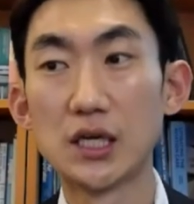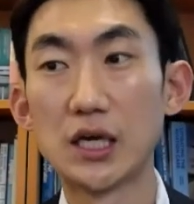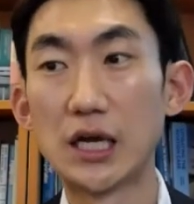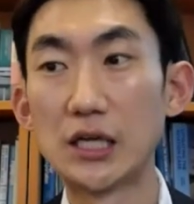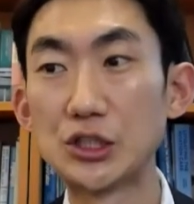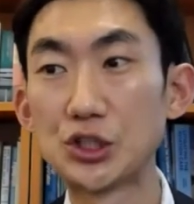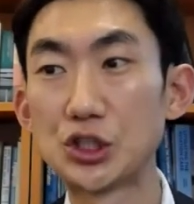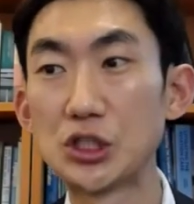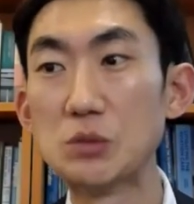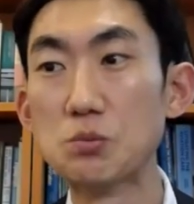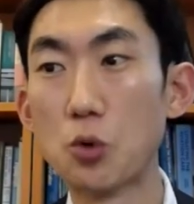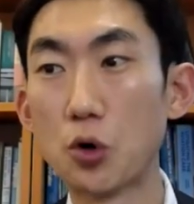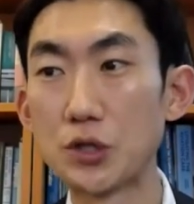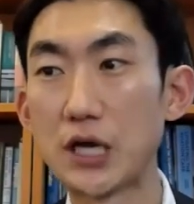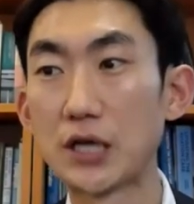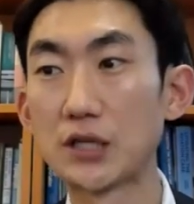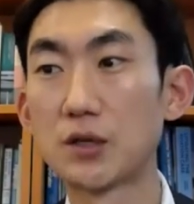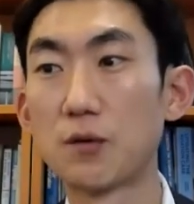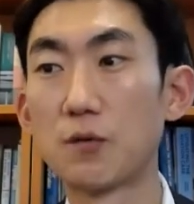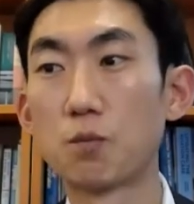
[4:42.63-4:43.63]
and Jean
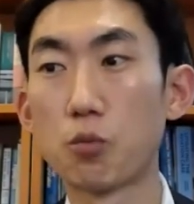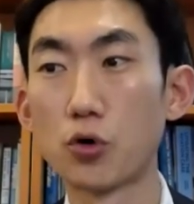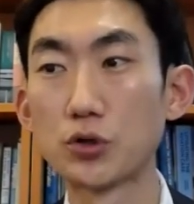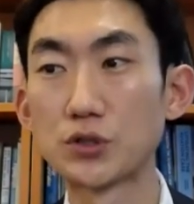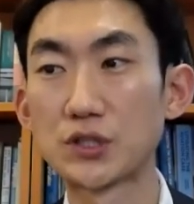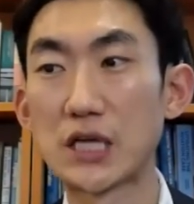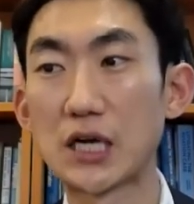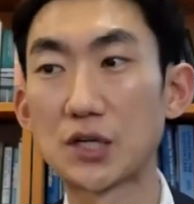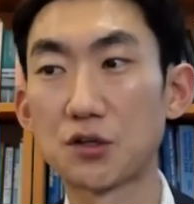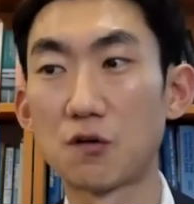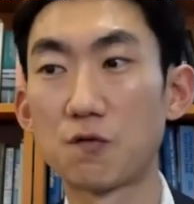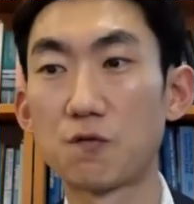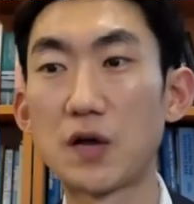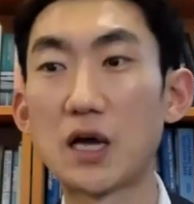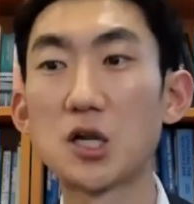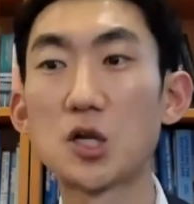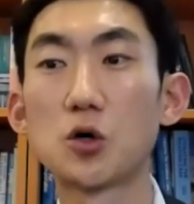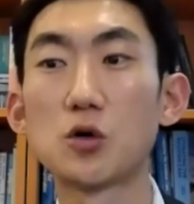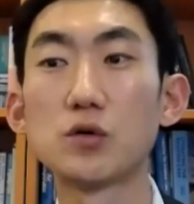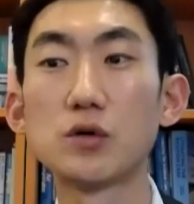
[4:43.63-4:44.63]
Monnet postdoctoral
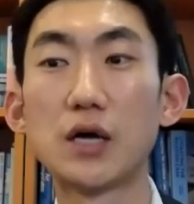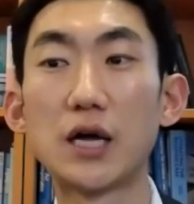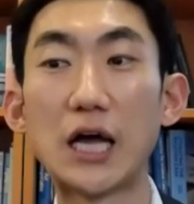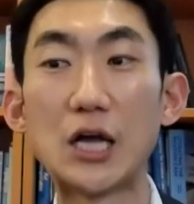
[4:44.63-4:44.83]
fellow